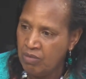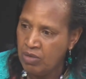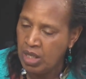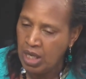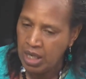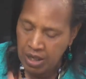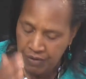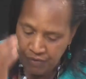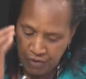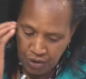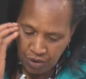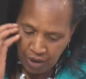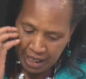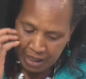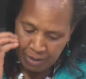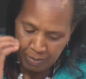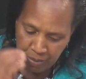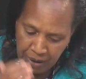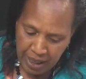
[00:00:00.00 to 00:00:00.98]
If you can
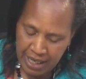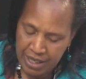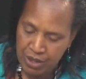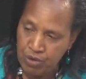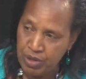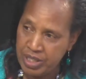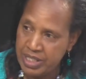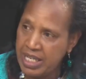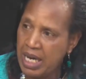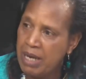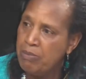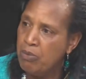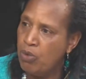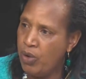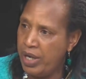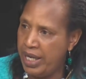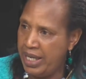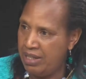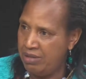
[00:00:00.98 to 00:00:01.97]
plan your time
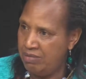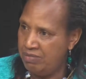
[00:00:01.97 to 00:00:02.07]
well,